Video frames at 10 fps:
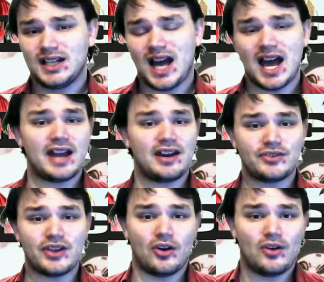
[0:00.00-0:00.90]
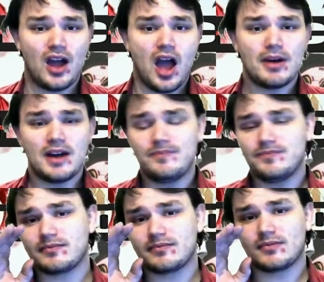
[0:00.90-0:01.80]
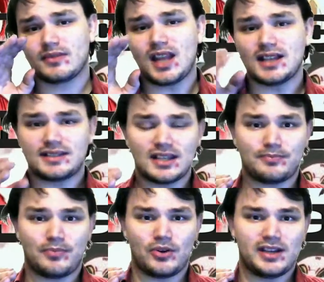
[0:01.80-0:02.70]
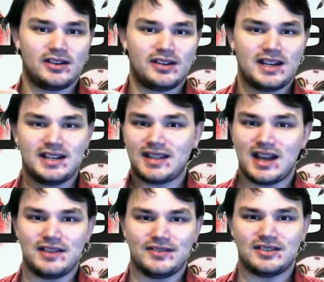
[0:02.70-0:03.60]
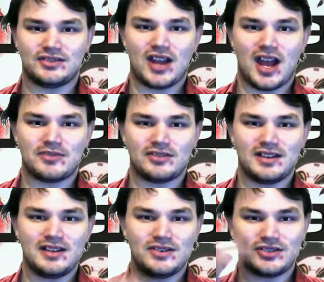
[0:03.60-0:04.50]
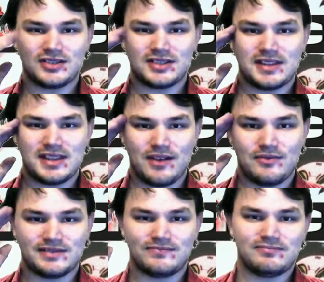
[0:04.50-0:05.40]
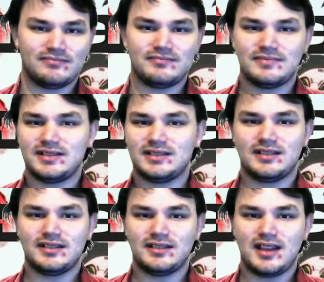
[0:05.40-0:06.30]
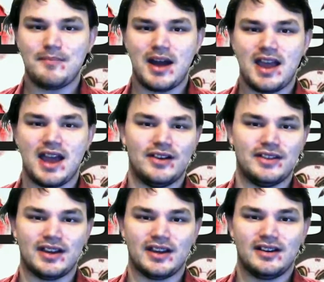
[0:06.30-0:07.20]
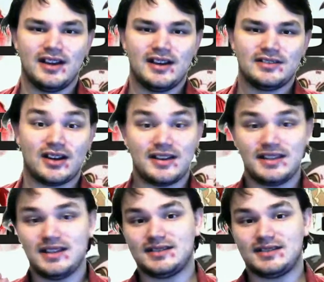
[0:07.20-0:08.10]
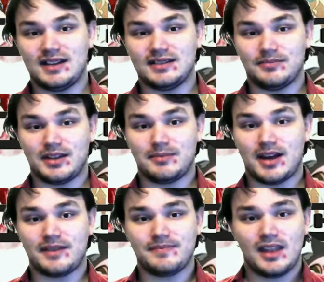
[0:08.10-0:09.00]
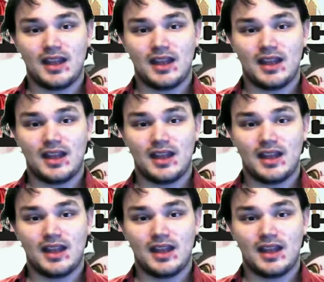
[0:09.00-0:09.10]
I don't know, but that's not the point here, and it's not even in this chapter. It was just something that was in my head right there, so I needed to say something about it.